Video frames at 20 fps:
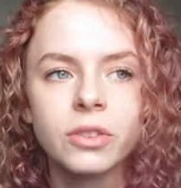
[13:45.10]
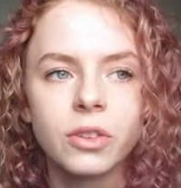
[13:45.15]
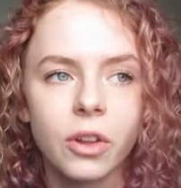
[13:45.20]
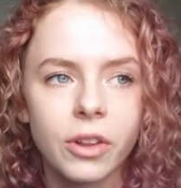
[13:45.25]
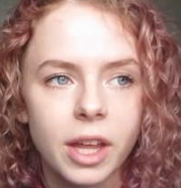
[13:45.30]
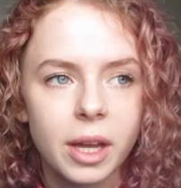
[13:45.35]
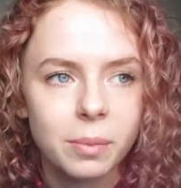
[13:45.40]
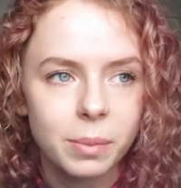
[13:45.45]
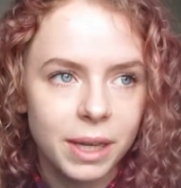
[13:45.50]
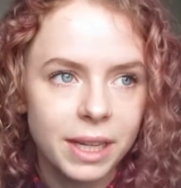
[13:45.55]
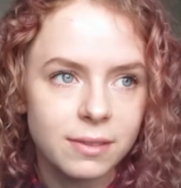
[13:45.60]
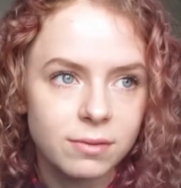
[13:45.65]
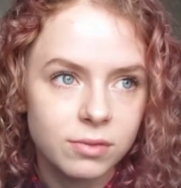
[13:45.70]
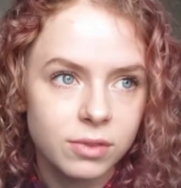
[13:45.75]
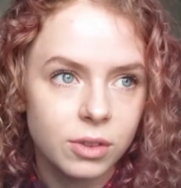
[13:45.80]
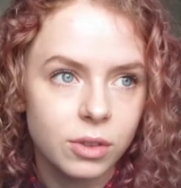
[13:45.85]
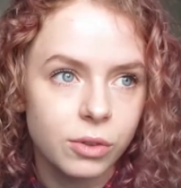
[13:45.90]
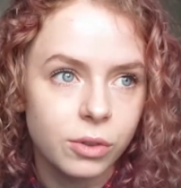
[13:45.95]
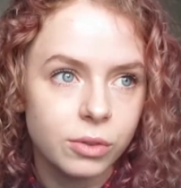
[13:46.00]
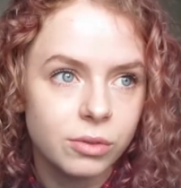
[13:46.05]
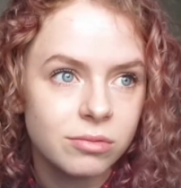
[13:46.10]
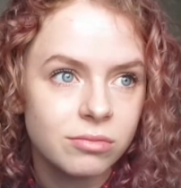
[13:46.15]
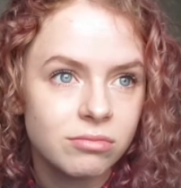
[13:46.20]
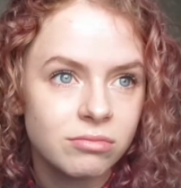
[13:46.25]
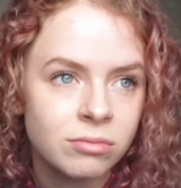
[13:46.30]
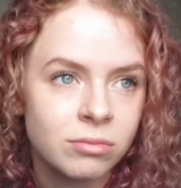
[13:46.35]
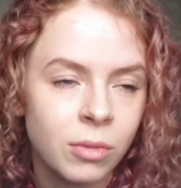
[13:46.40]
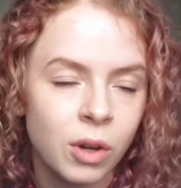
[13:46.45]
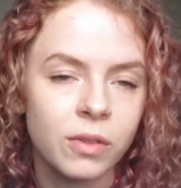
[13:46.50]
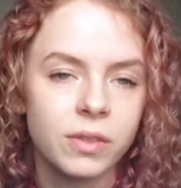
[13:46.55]
not that painful.
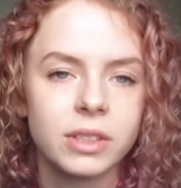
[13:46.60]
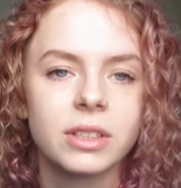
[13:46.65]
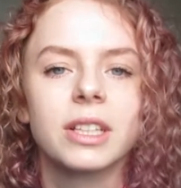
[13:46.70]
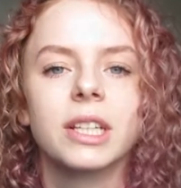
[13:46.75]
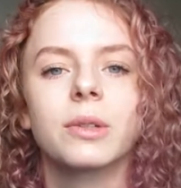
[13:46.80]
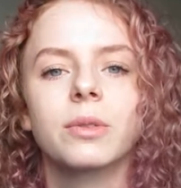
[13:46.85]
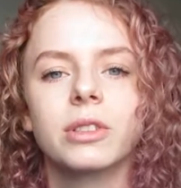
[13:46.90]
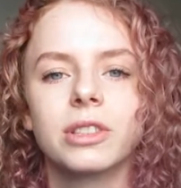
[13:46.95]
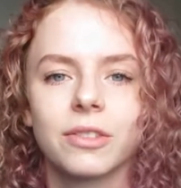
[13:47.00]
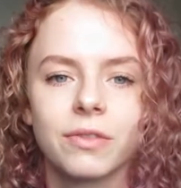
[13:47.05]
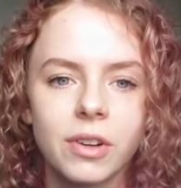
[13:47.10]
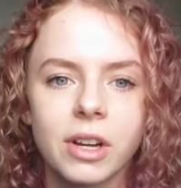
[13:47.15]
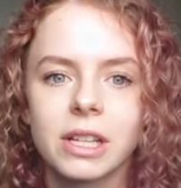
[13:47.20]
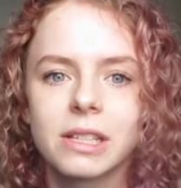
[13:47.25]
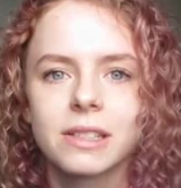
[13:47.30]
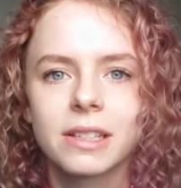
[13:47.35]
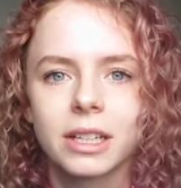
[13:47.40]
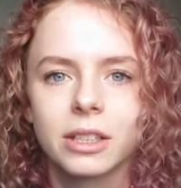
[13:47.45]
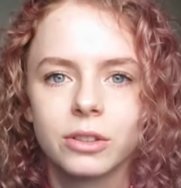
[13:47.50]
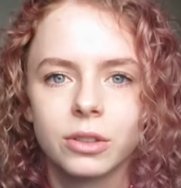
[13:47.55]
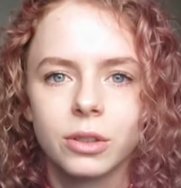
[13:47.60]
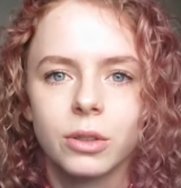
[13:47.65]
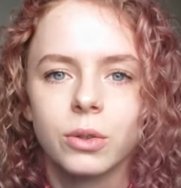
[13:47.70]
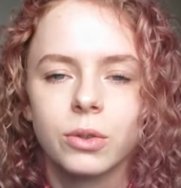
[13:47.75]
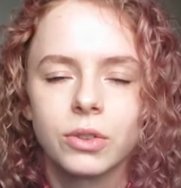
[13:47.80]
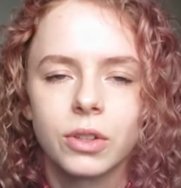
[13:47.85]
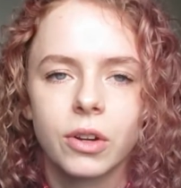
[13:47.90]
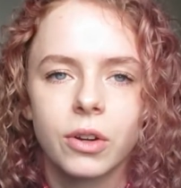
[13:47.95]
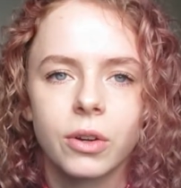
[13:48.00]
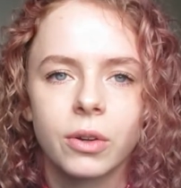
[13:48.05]
Obviously it was a first tattoo
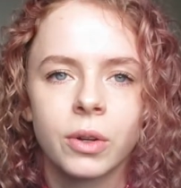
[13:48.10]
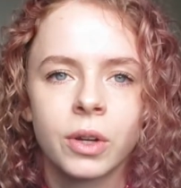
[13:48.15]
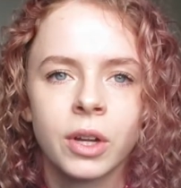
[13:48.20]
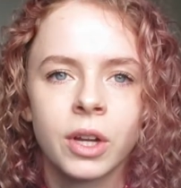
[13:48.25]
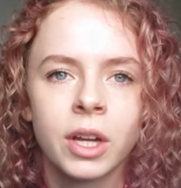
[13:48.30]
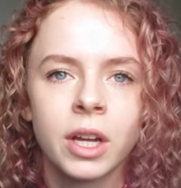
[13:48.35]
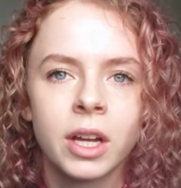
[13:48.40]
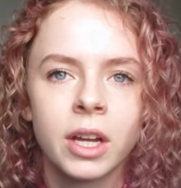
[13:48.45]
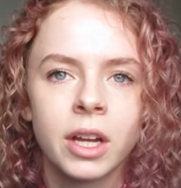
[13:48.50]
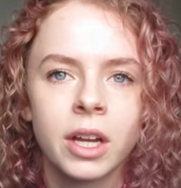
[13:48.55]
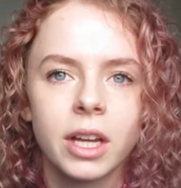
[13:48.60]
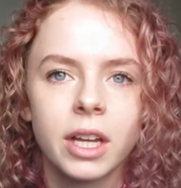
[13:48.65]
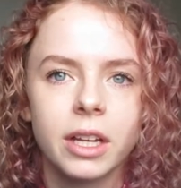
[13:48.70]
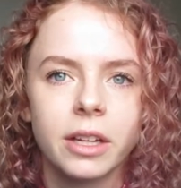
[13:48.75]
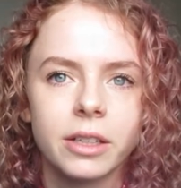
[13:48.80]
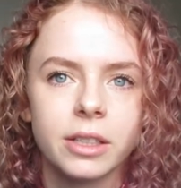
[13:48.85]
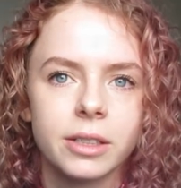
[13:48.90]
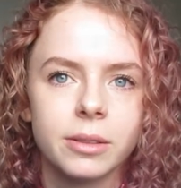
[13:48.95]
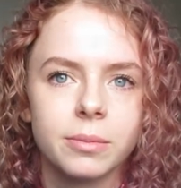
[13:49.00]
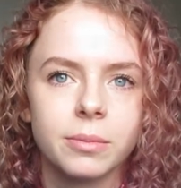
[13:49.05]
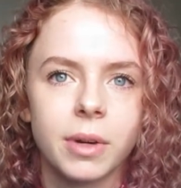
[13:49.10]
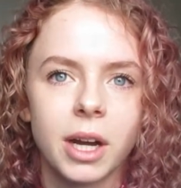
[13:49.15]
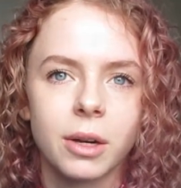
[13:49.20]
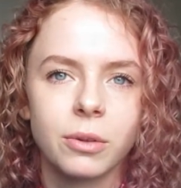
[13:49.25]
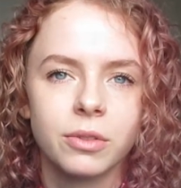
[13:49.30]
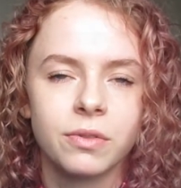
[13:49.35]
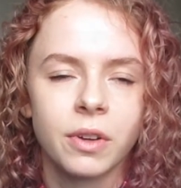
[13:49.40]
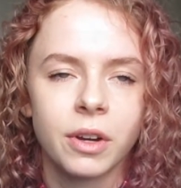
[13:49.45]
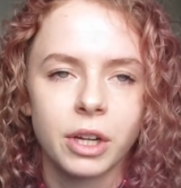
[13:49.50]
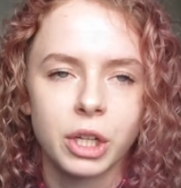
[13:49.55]
so um, I
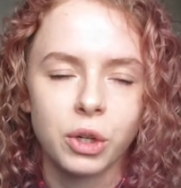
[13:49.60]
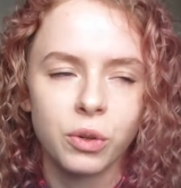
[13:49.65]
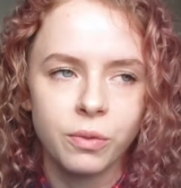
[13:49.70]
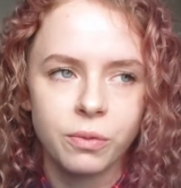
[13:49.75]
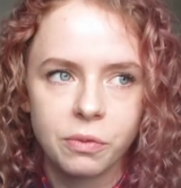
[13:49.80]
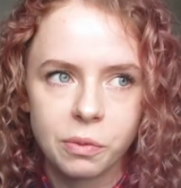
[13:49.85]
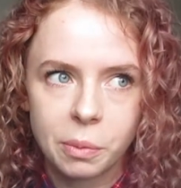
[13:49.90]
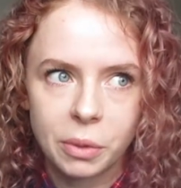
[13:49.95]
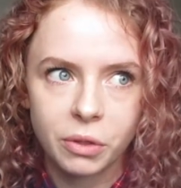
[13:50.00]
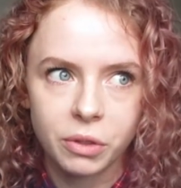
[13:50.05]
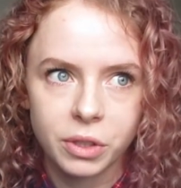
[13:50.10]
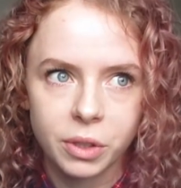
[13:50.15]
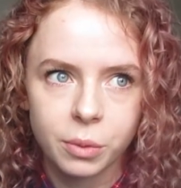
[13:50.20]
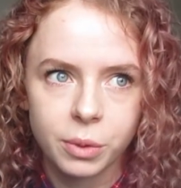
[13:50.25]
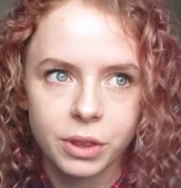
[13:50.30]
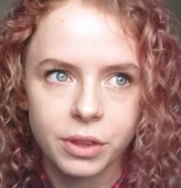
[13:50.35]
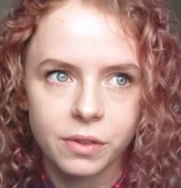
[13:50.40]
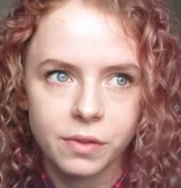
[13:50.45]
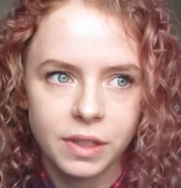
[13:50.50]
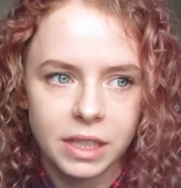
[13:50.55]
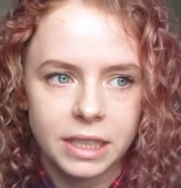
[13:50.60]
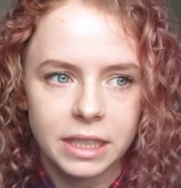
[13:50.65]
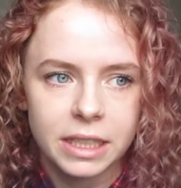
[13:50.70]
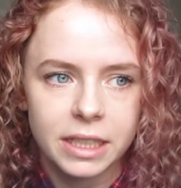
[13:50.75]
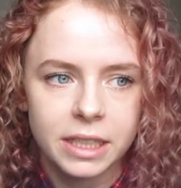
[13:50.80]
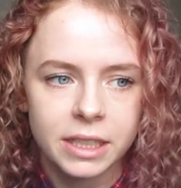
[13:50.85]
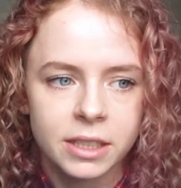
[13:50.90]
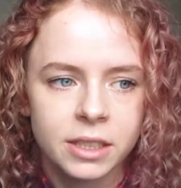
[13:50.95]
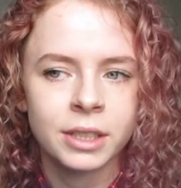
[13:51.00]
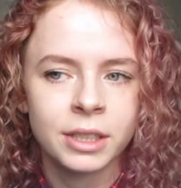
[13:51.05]
was very unfamiliar with the
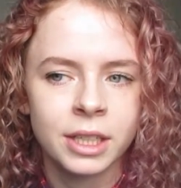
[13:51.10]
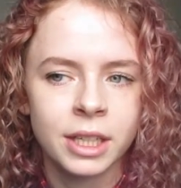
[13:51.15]
feeling.